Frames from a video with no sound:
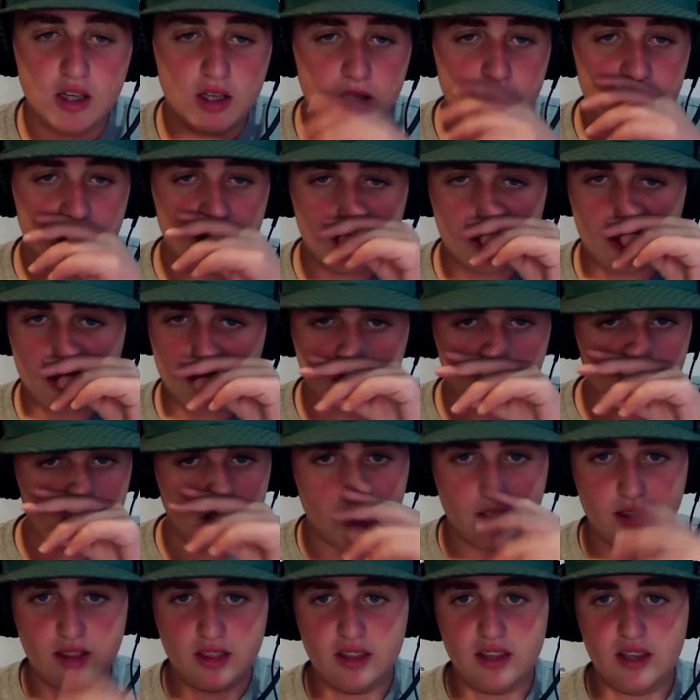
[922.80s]
This
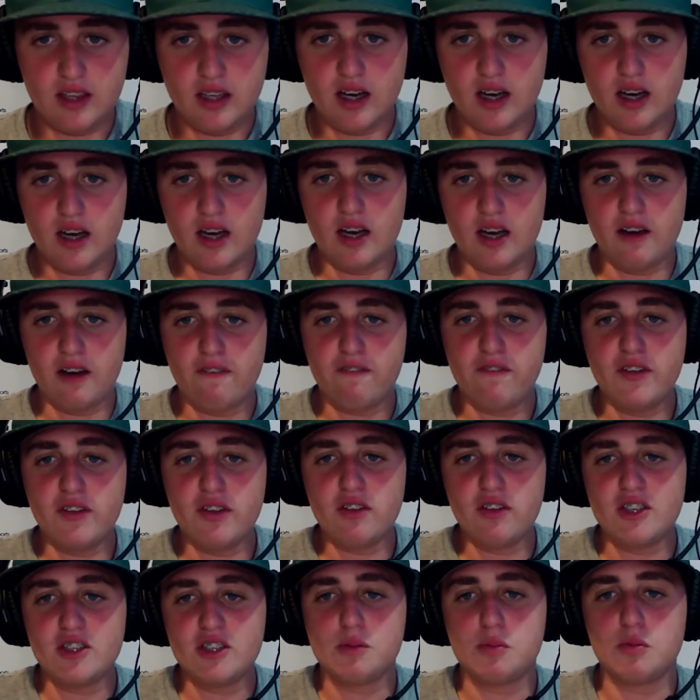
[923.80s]
week, the
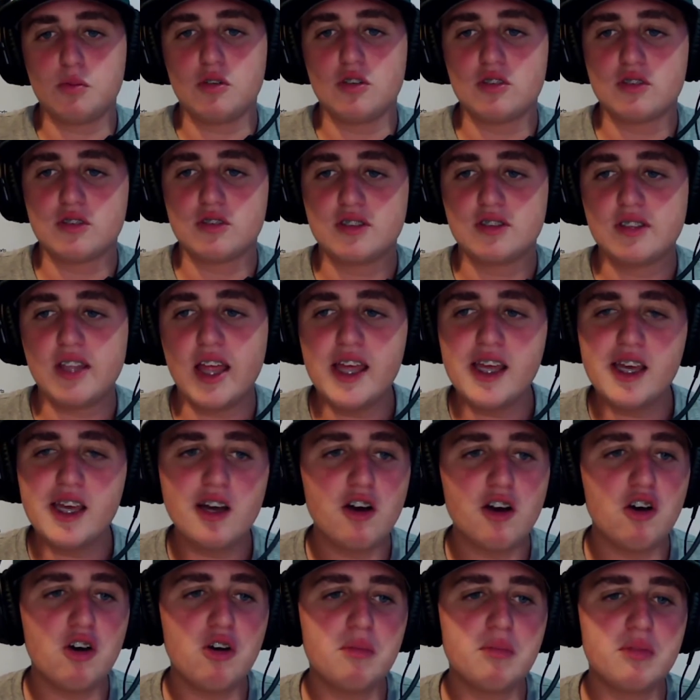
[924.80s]
Phillies will stay
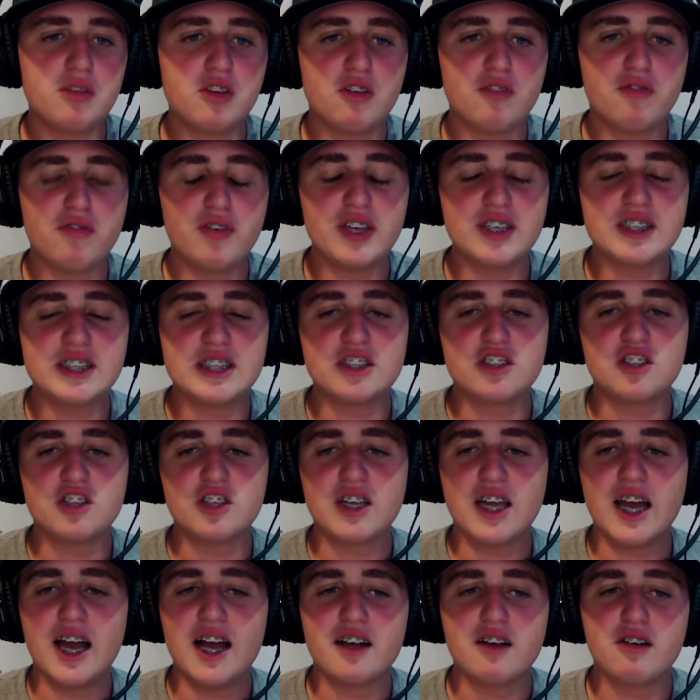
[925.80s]
home to face the
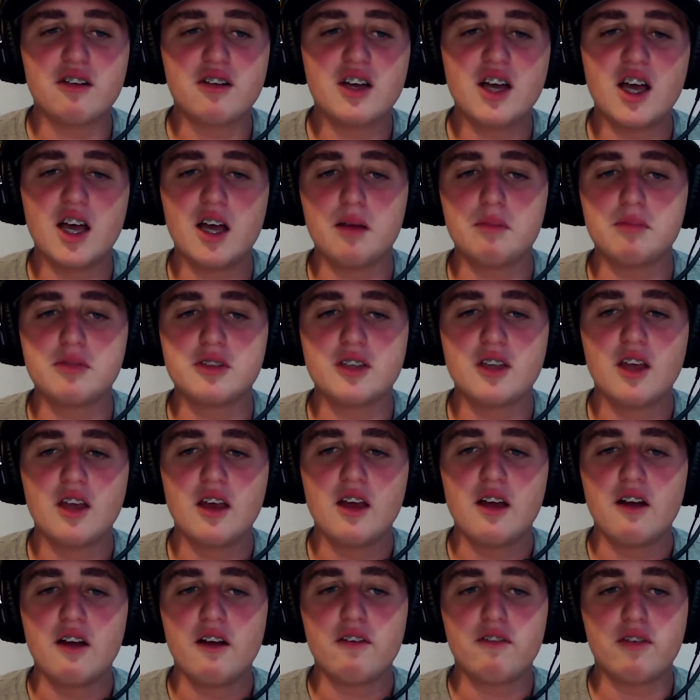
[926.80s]
Chicago Cubs
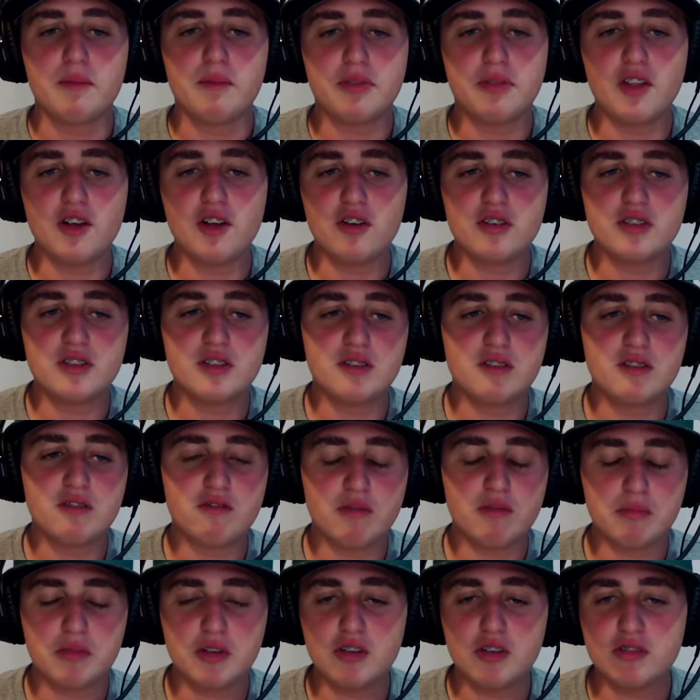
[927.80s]
from
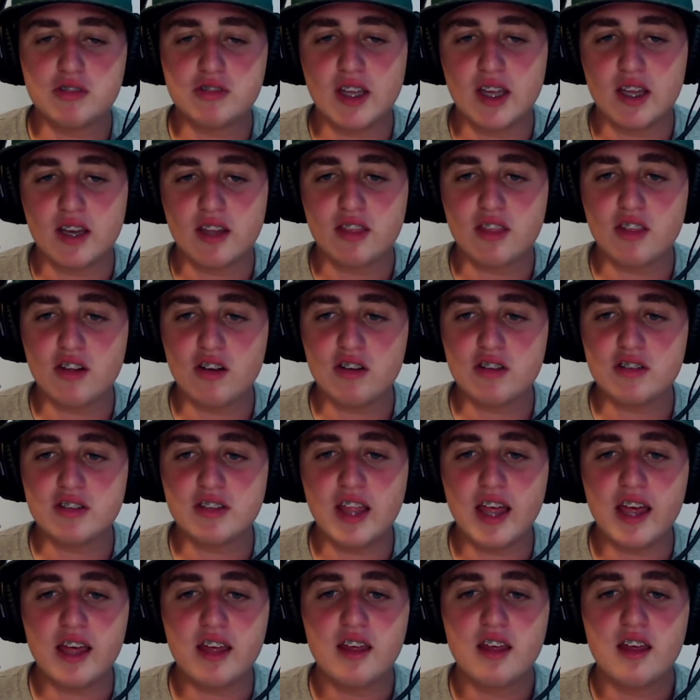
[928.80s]
Tuesday to
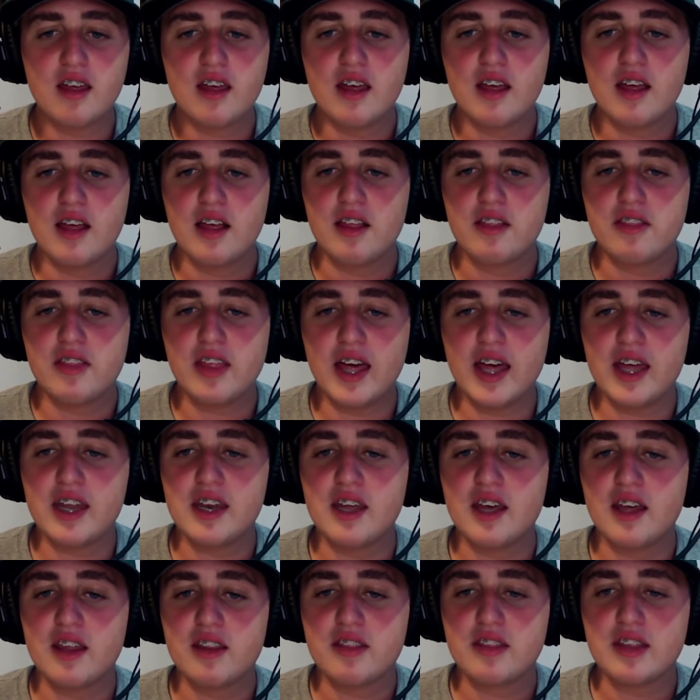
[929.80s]
Thursday.
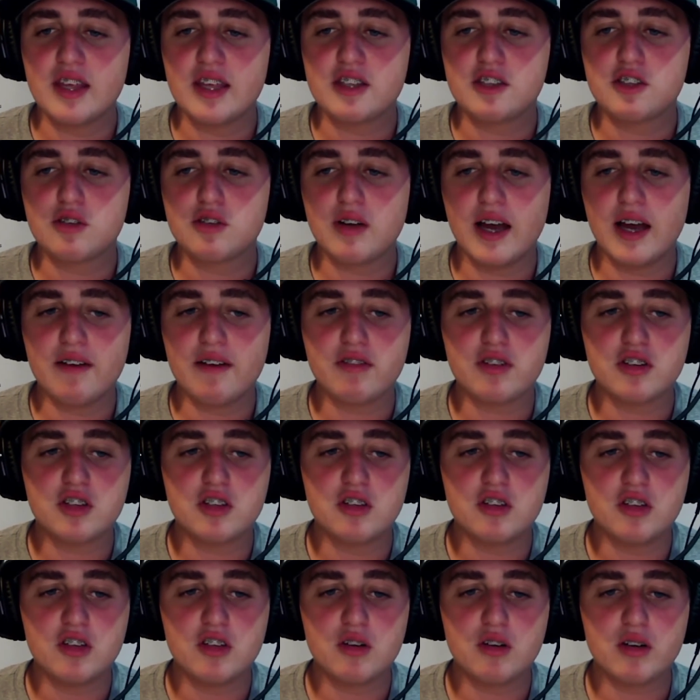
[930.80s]
Then they travel
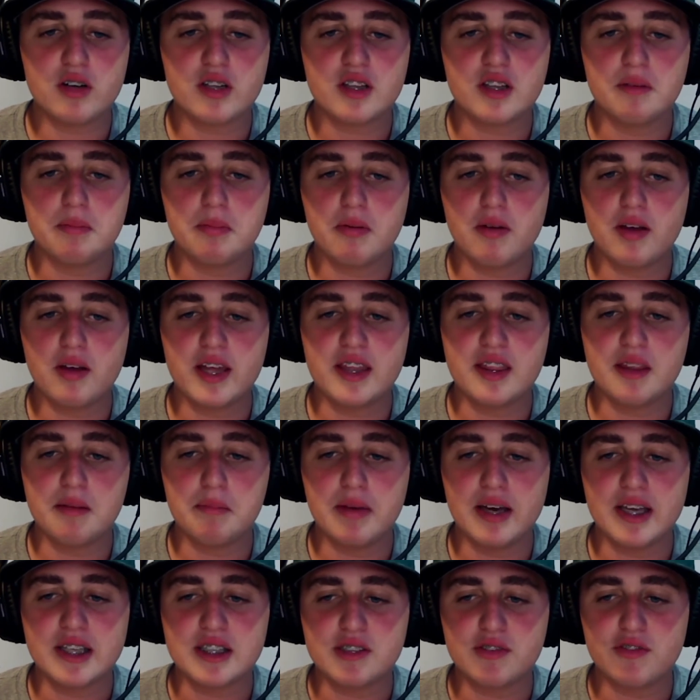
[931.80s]
to New York to play the
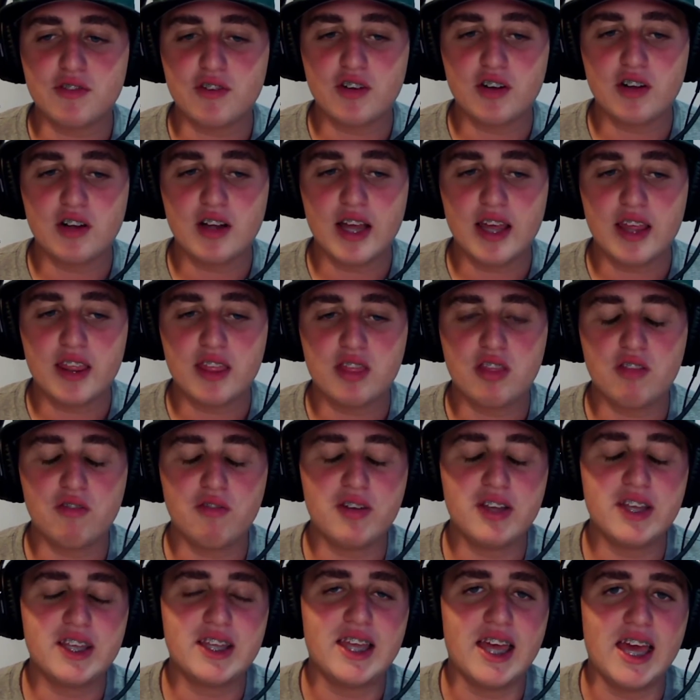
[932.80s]
Mets for a
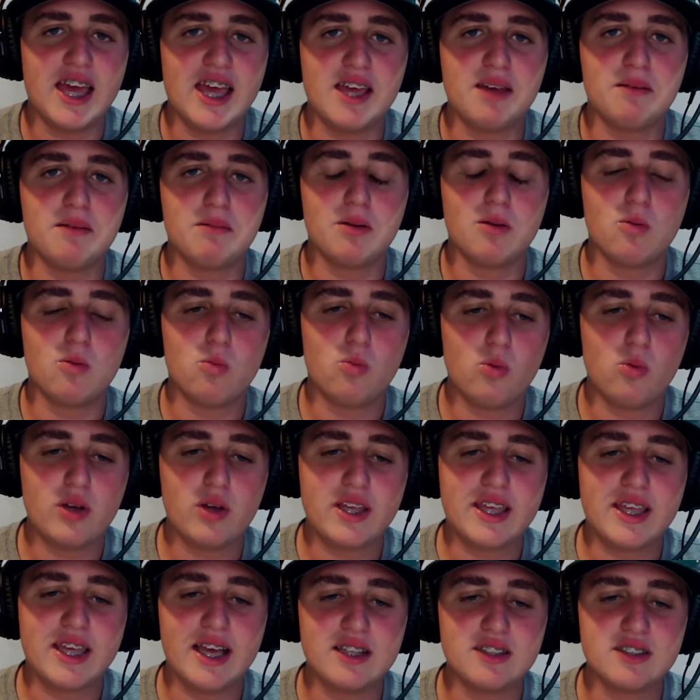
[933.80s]
3-game
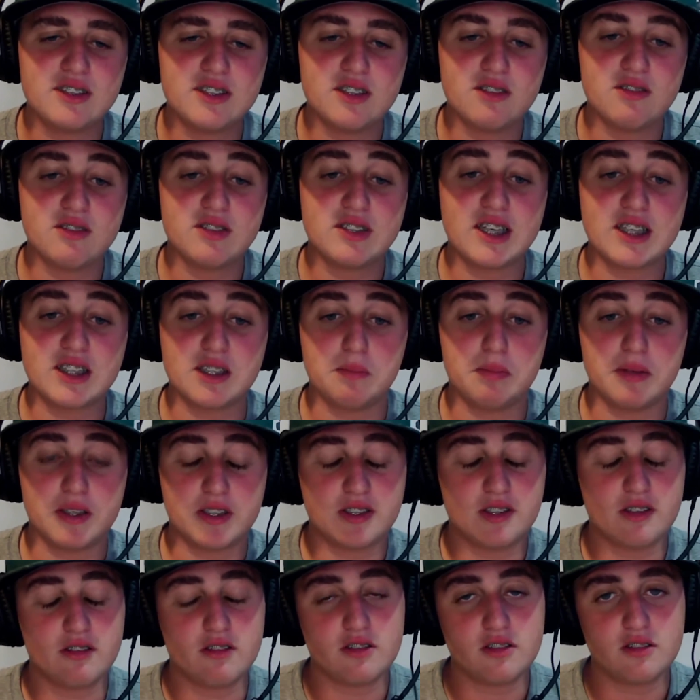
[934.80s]
weekend series. That's a big
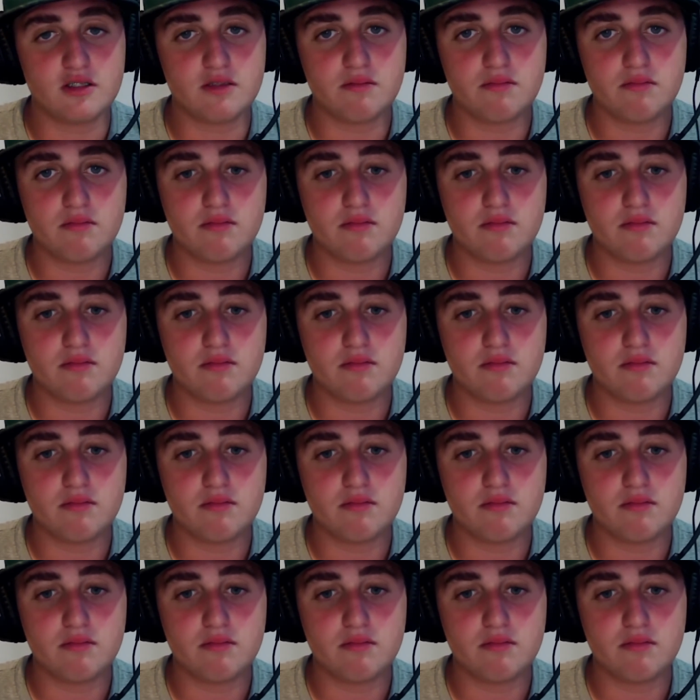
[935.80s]
series.